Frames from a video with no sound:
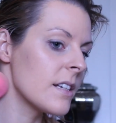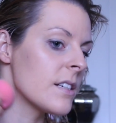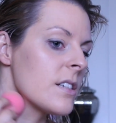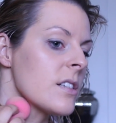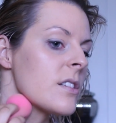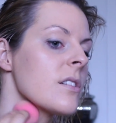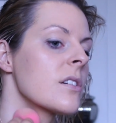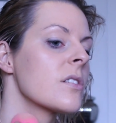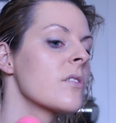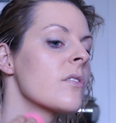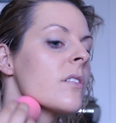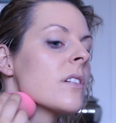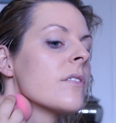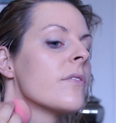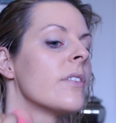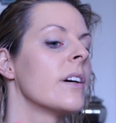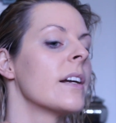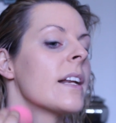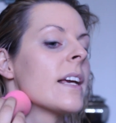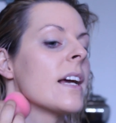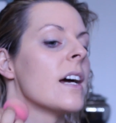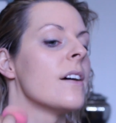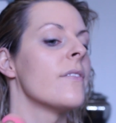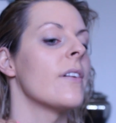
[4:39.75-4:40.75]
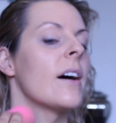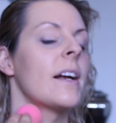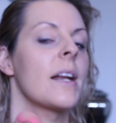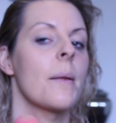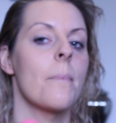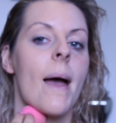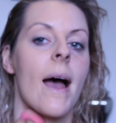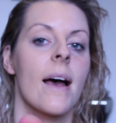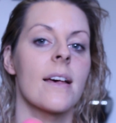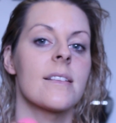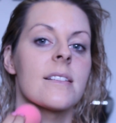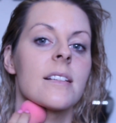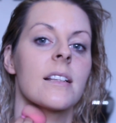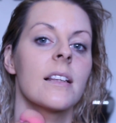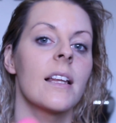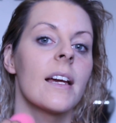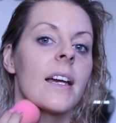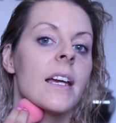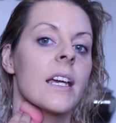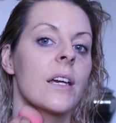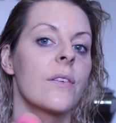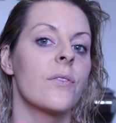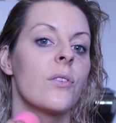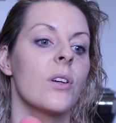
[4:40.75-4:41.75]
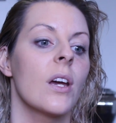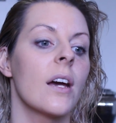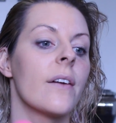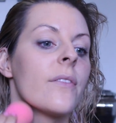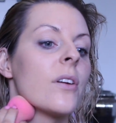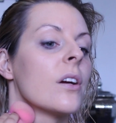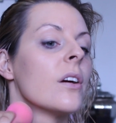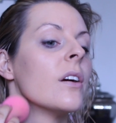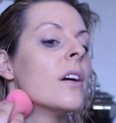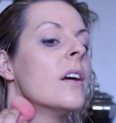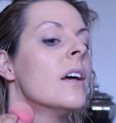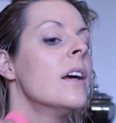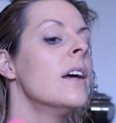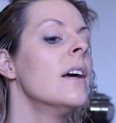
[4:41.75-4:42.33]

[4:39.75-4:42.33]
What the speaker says: It just looks really funny. I find a mask like if you have your